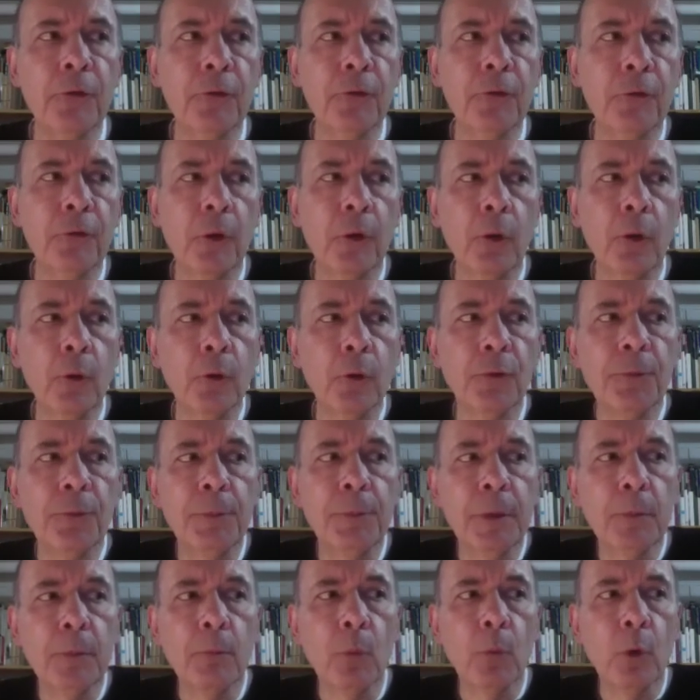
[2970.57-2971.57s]
has always
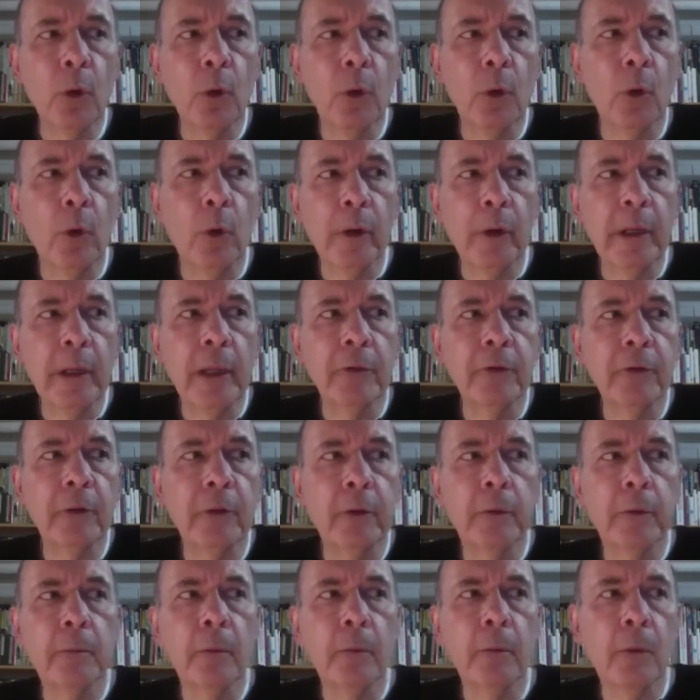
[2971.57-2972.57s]
been more
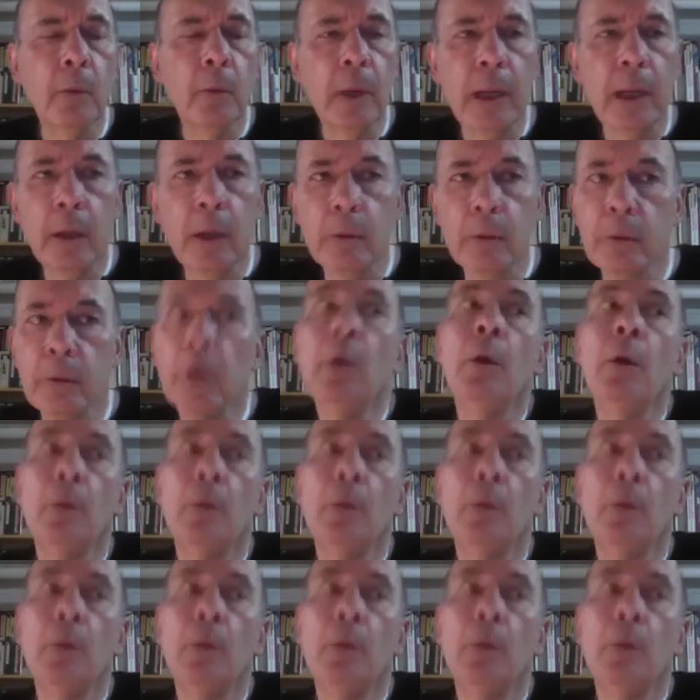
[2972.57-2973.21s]
oriented around,